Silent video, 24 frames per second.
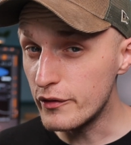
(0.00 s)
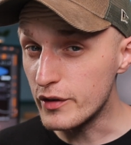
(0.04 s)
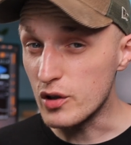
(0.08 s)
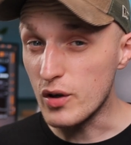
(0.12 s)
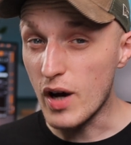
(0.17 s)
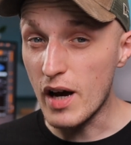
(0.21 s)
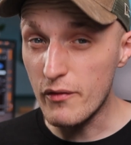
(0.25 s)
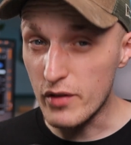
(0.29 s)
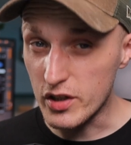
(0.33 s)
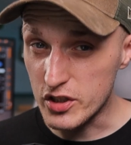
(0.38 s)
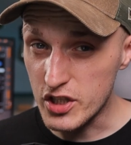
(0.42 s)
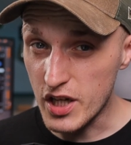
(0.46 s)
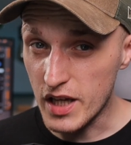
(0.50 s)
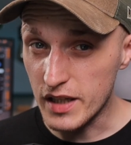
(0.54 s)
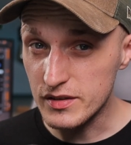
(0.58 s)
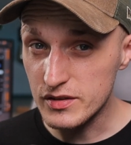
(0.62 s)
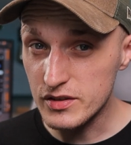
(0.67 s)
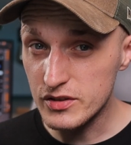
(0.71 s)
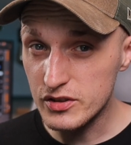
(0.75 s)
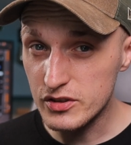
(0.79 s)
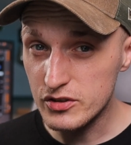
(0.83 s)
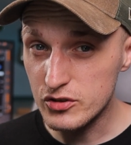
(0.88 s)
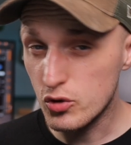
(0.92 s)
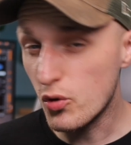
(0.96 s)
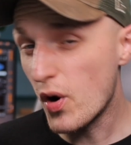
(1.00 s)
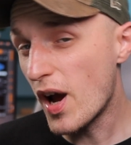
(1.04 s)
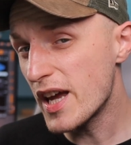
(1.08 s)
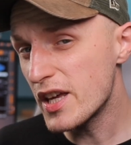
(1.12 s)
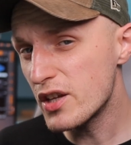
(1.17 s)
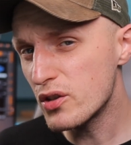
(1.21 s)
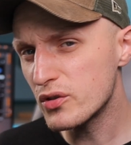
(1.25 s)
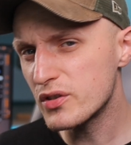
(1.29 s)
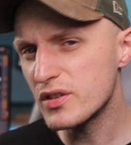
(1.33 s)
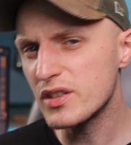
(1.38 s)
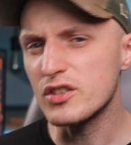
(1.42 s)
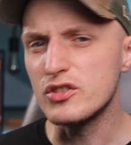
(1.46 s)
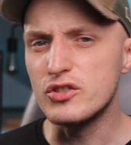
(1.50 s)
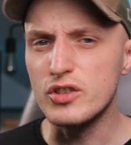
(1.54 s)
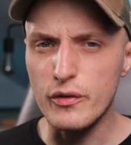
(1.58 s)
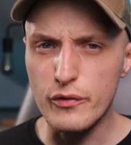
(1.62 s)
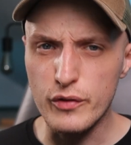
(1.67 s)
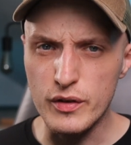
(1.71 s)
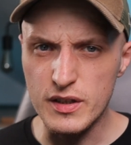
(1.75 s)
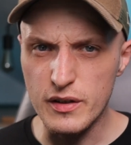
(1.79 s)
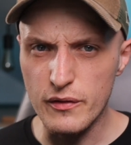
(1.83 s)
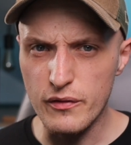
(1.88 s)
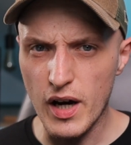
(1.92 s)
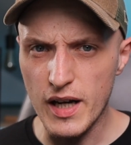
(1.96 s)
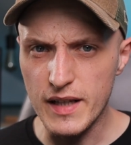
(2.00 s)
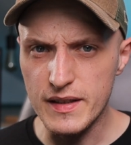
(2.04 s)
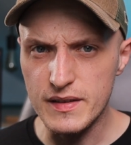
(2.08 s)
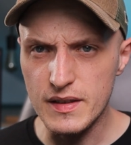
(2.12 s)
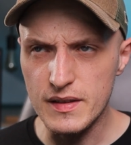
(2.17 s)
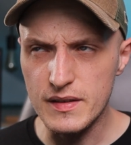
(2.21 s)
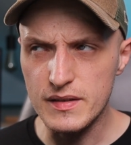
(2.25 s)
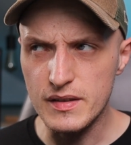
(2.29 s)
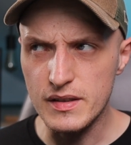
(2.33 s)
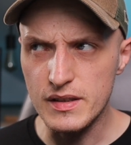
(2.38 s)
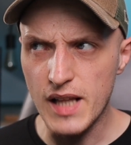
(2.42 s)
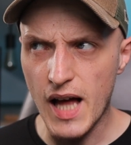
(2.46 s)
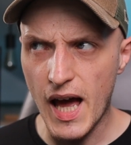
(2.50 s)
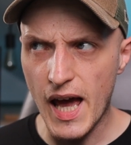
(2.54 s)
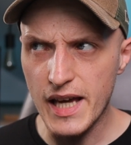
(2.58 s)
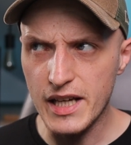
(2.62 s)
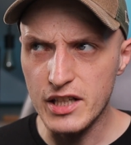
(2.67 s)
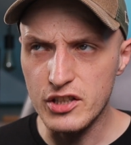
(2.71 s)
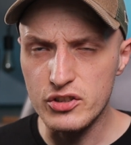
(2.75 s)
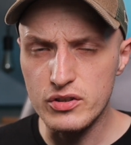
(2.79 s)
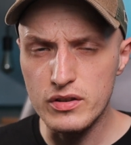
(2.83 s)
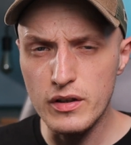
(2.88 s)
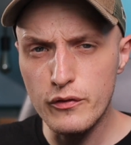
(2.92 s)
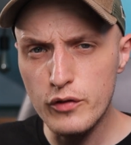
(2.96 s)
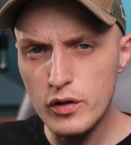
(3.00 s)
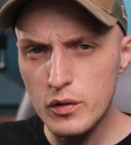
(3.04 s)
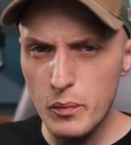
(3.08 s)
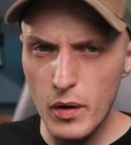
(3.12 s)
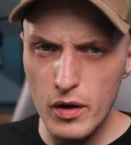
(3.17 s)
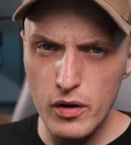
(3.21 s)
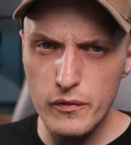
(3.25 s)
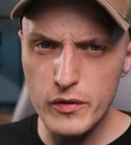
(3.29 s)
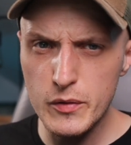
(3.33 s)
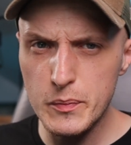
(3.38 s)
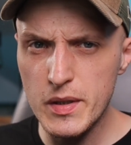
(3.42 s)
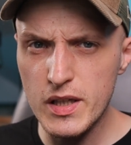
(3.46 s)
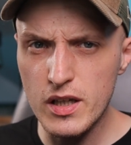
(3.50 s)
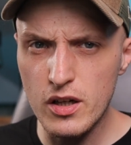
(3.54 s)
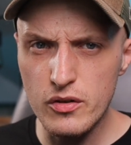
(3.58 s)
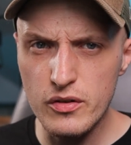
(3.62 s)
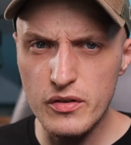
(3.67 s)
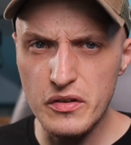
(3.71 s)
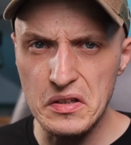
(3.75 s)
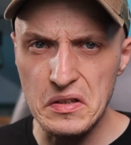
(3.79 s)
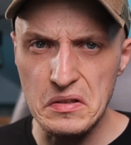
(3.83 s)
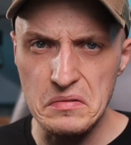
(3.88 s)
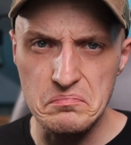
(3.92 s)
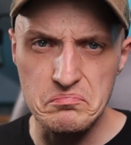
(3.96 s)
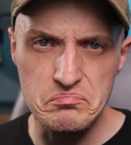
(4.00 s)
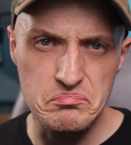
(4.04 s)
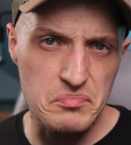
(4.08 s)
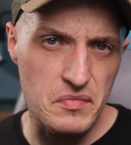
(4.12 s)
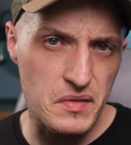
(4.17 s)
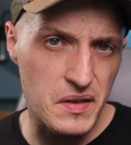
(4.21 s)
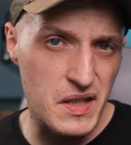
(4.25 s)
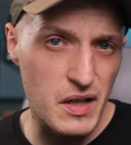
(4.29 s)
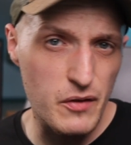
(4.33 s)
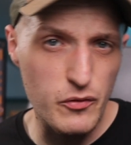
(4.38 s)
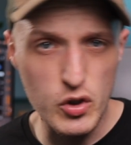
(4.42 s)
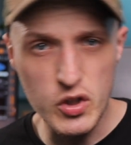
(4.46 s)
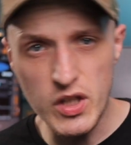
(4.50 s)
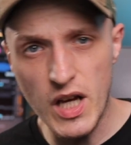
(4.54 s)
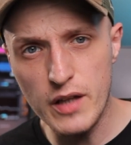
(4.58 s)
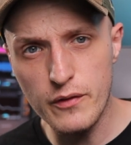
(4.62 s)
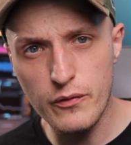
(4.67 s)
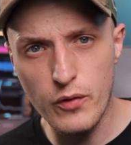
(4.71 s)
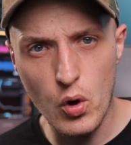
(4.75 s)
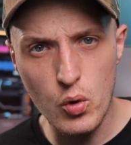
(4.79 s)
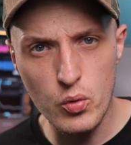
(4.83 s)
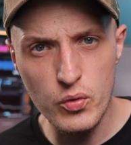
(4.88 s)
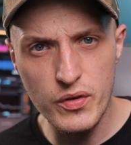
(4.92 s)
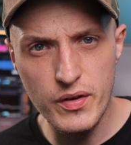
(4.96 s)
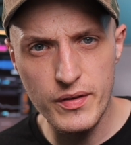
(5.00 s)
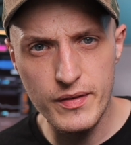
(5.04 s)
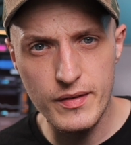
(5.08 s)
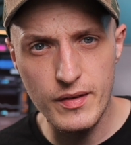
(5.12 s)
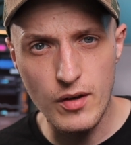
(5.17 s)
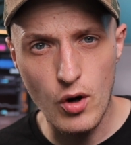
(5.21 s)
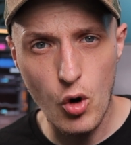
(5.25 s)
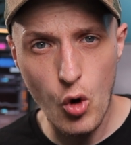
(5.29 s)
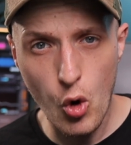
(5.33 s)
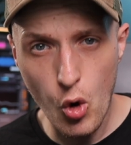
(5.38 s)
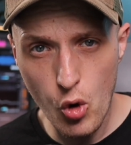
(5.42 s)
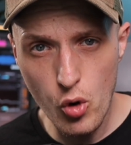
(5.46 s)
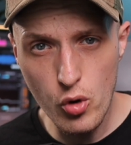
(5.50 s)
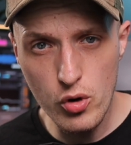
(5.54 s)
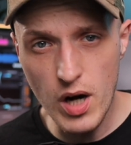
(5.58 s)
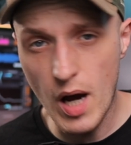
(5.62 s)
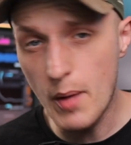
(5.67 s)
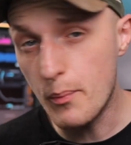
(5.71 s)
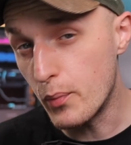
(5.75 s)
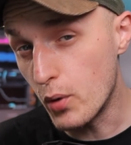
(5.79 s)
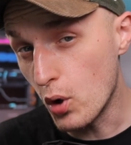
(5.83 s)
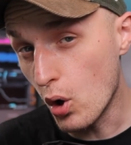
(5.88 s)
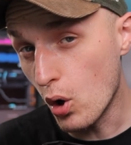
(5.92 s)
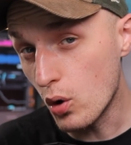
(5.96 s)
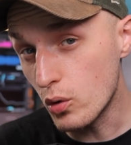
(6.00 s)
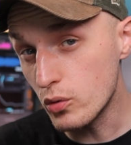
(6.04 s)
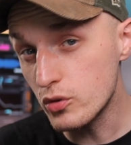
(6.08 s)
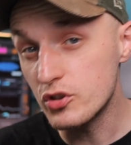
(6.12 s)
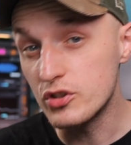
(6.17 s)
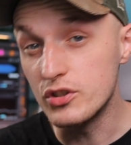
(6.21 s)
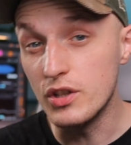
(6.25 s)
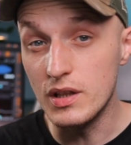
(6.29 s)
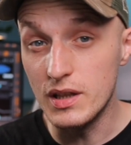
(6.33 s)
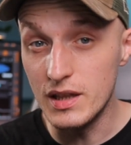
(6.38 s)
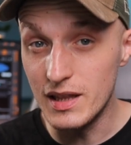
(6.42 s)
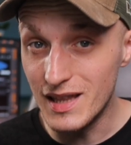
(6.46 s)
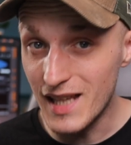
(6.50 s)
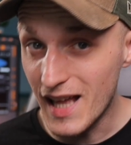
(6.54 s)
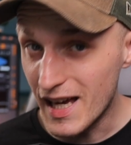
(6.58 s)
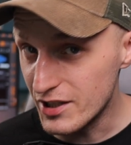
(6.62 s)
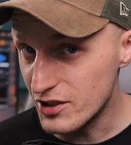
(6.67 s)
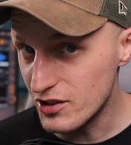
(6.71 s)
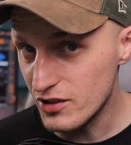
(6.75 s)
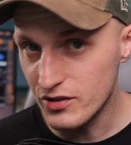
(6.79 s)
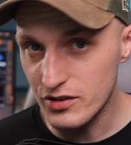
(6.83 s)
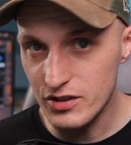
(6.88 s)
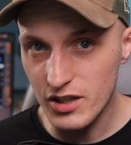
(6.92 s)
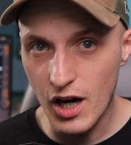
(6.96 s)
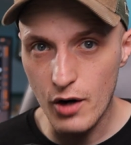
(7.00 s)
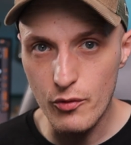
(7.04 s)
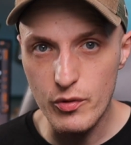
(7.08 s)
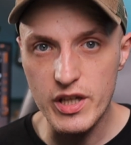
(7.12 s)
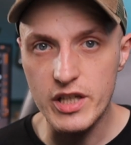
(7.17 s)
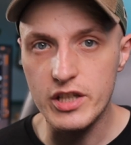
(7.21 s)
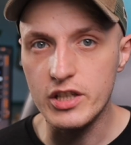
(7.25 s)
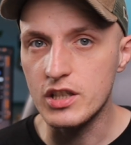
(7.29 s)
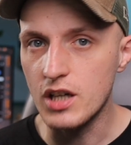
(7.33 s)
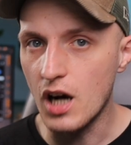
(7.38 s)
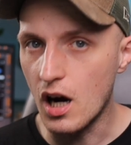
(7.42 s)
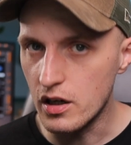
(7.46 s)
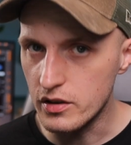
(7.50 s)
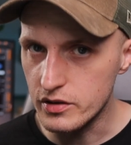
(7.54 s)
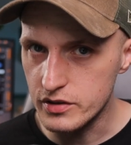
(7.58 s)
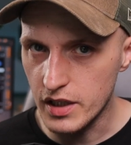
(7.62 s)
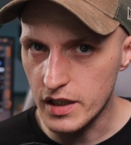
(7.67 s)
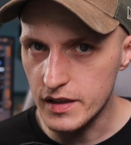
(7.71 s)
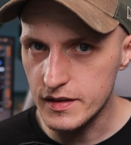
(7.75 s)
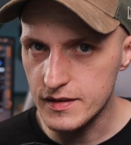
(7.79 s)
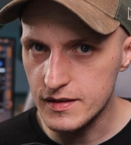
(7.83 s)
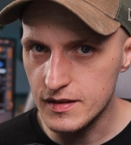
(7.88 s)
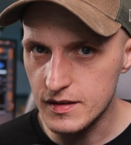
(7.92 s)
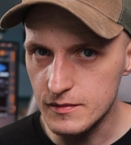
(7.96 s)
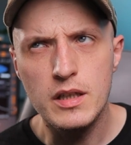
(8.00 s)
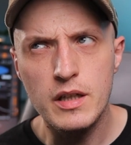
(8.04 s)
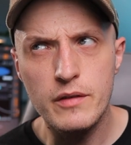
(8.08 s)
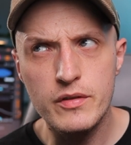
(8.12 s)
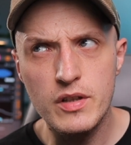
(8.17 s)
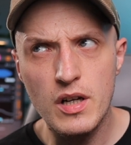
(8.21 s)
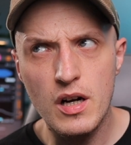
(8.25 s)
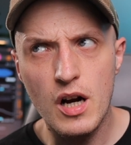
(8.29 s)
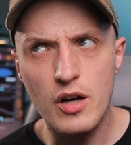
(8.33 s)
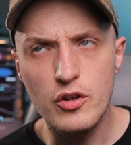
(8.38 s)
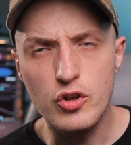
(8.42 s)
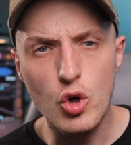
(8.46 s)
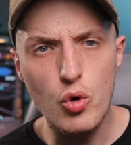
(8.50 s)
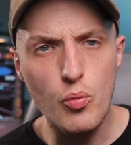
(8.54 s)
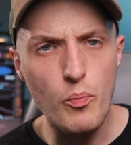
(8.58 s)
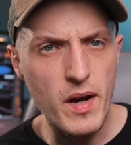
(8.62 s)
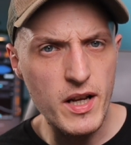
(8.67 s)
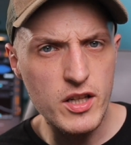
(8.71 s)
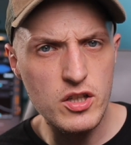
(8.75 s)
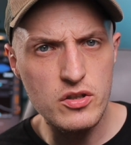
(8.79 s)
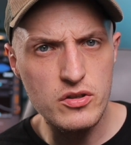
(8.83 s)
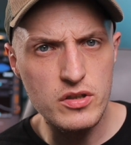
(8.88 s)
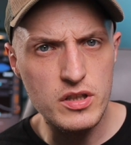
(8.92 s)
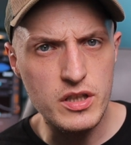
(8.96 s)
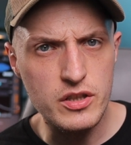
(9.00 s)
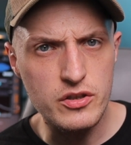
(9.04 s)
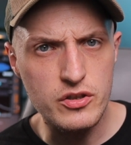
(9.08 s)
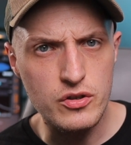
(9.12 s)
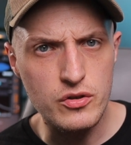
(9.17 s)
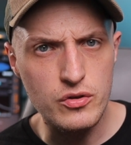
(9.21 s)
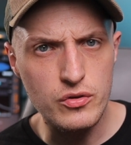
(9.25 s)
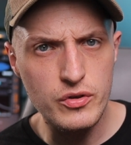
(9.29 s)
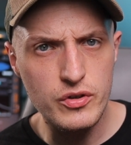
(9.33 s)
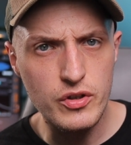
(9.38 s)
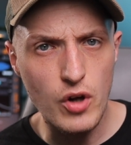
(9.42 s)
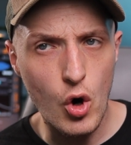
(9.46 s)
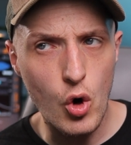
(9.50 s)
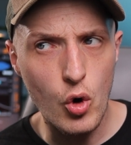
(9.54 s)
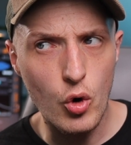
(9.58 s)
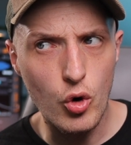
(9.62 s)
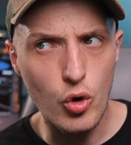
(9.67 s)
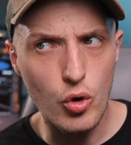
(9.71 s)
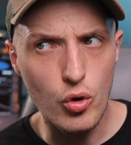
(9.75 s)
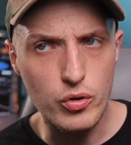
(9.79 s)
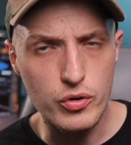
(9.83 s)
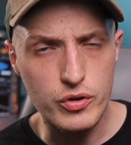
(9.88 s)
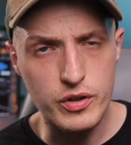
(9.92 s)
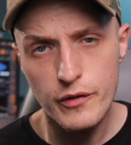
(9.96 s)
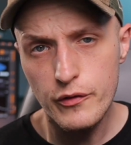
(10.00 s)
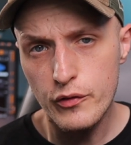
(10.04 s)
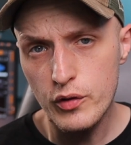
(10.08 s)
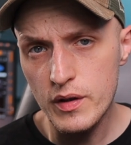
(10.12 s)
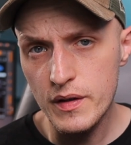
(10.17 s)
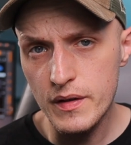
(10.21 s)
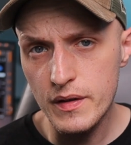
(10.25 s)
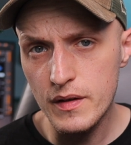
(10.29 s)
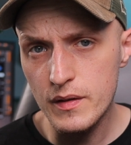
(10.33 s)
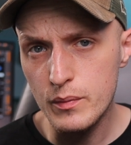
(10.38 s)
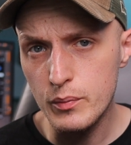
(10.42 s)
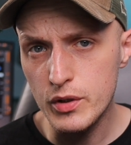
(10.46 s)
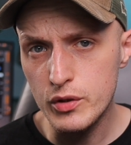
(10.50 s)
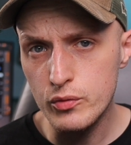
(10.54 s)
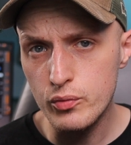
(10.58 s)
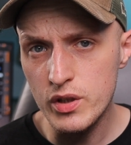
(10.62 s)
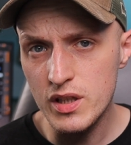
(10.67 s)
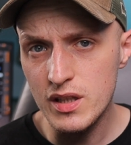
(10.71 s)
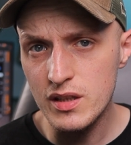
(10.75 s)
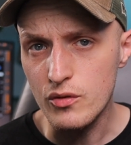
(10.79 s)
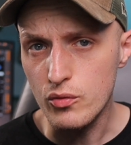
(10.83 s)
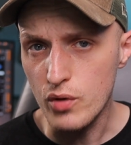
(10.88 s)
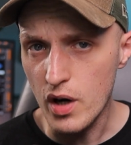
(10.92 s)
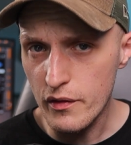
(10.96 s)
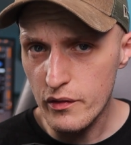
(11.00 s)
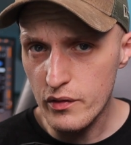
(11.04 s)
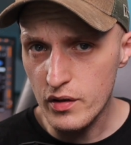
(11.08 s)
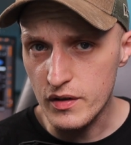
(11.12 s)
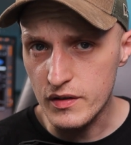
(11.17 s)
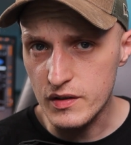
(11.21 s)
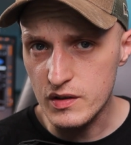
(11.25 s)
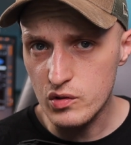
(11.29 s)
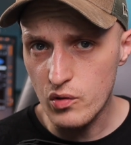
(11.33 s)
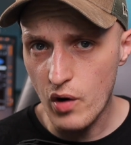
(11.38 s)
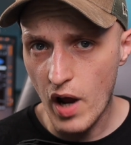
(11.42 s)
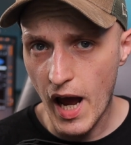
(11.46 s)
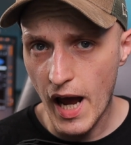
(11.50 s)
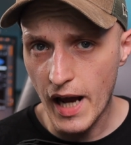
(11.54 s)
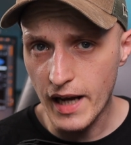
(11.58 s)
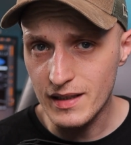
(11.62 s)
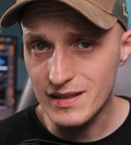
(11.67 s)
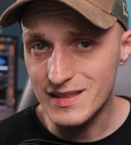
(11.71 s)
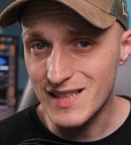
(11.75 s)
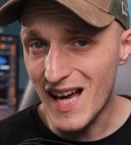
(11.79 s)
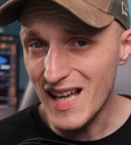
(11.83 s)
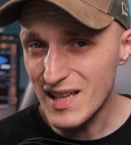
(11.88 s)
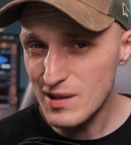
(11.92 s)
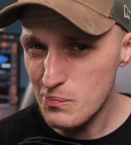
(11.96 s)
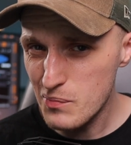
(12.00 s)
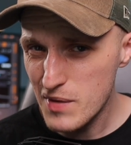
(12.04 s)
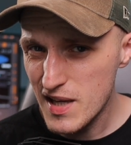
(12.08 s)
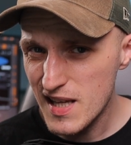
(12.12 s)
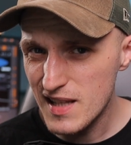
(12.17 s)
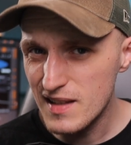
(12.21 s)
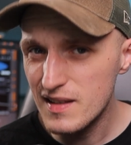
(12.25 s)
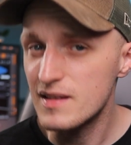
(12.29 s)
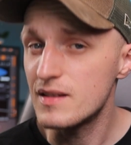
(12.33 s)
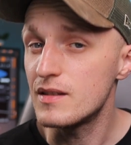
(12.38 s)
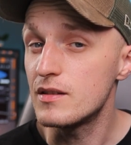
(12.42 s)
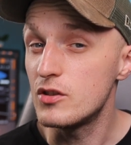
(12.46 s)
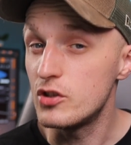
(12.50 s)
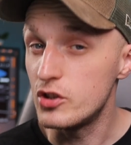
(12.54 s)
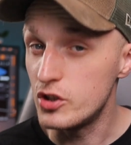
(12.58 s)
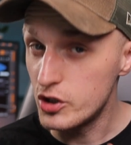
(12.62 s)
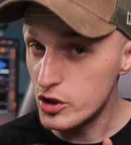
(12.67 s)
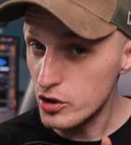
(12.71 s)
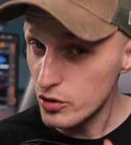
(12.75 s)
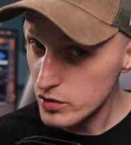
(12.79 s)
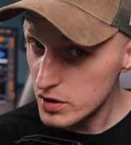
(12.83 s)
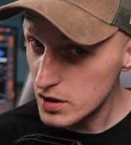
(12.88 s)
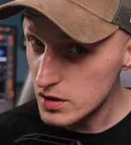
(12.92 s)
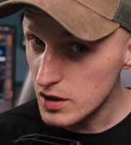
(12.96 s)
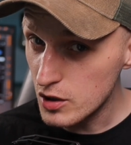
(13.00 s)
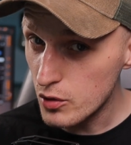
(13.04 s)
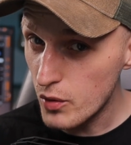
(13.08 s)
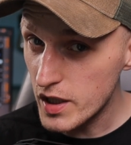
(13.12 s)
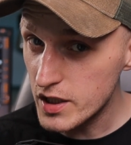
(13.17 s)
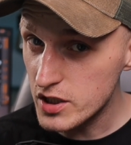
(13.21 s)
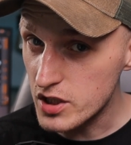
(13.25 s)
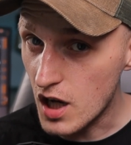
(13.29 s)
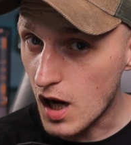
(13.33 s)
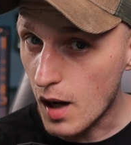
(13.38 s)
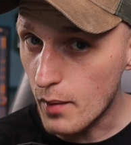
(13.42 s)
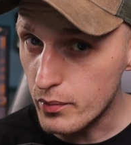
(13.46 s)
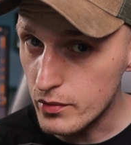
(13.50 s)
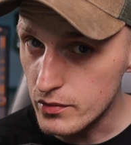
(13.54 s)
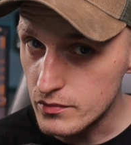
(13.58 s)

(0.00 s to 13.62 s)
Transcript: you have a chance, try using different devices, like different pair of speakers, different headphones, or approach the legendary car test. If there are no major issues or differences between the reference track, that means you did a great job.